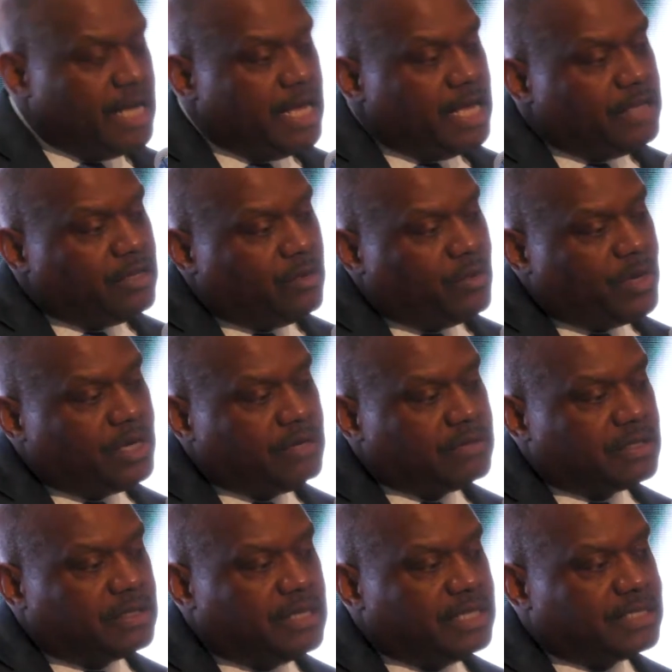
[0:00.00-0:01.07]
One of the
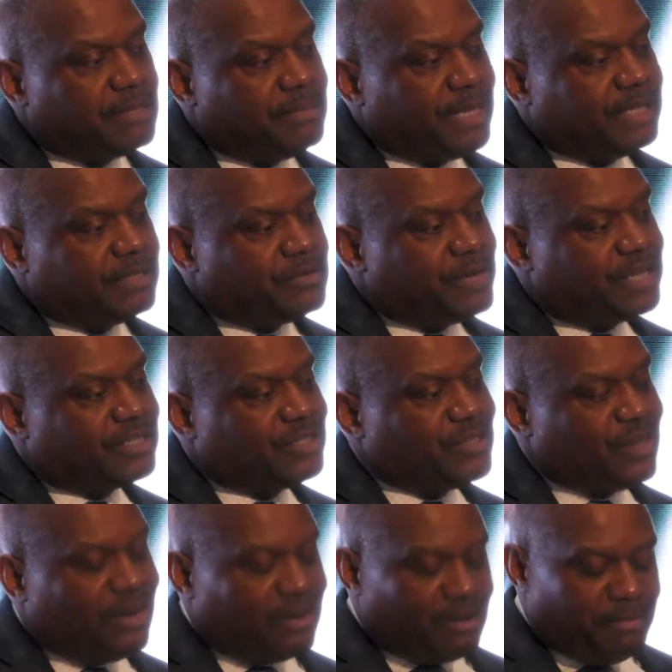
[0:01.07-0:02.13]
things that my director
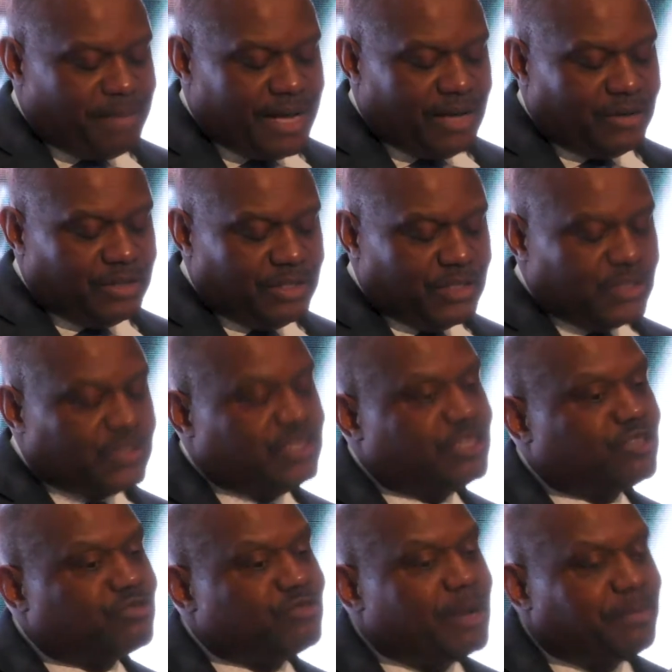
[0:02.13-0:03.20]
talked about is
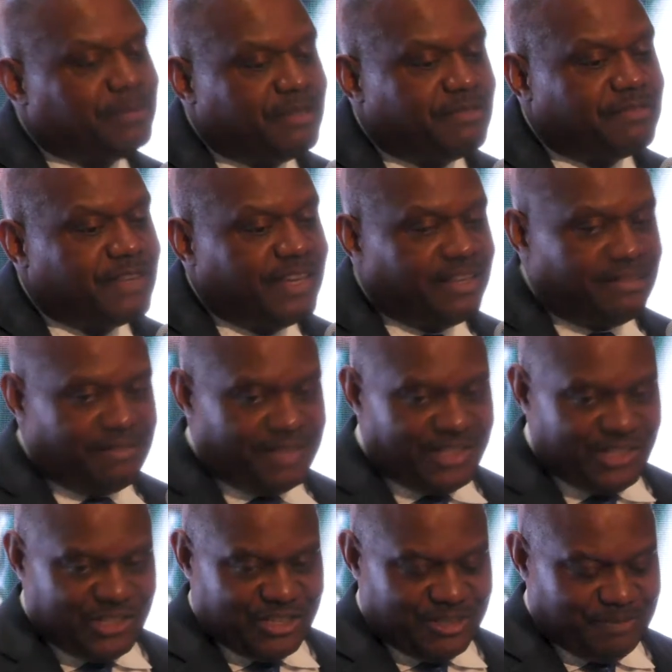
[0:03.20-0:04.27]
disruptive
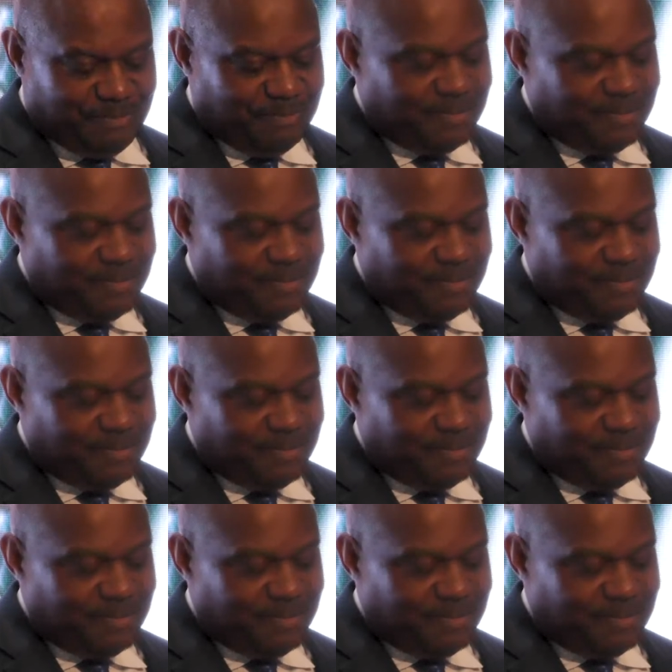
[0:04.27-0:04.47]
innovation.